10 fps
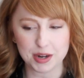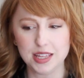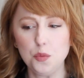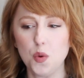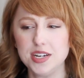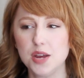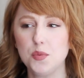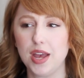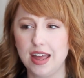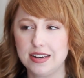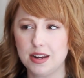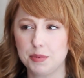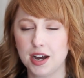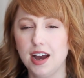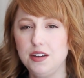but I think one day we ended
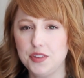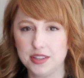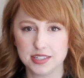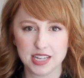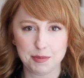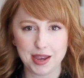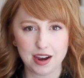up kind of in the same